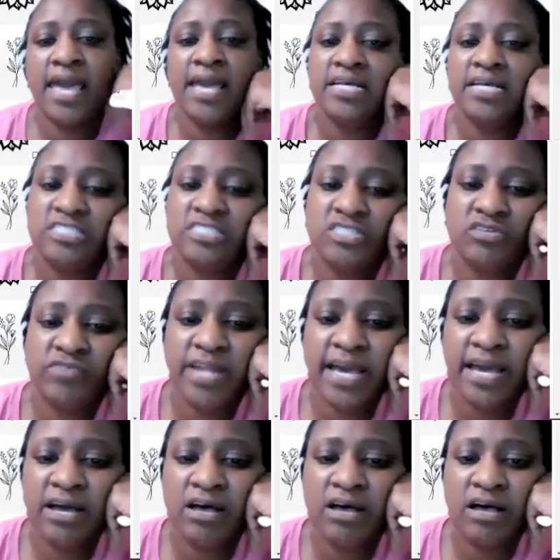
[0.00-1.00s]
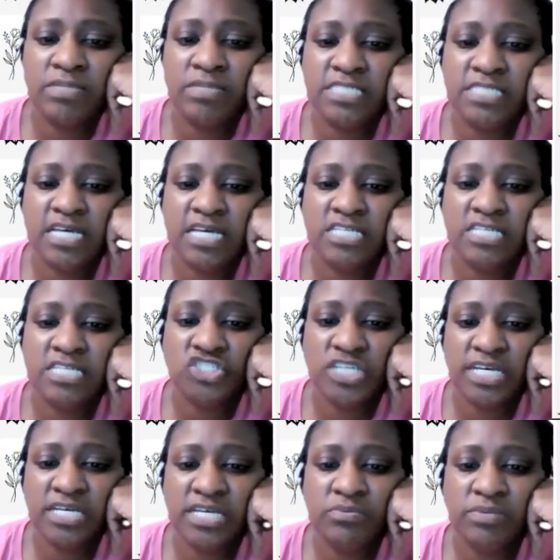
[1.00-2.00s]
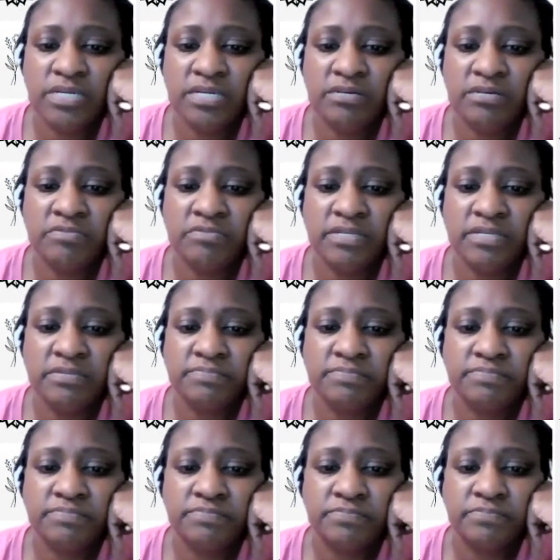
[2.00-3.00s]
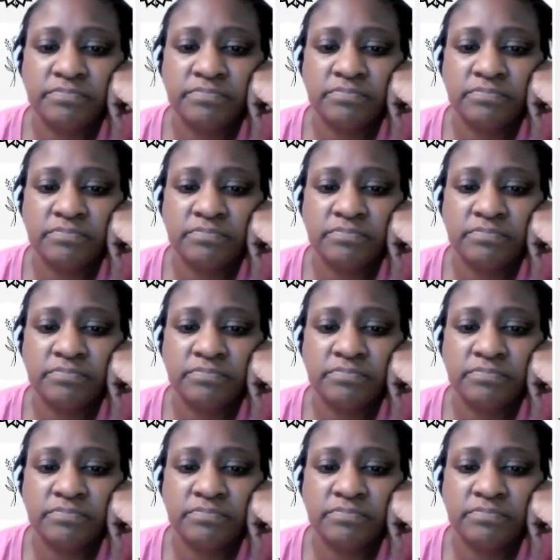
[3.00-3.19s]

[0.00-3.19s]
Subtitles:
Okay, so now I'm gonna take January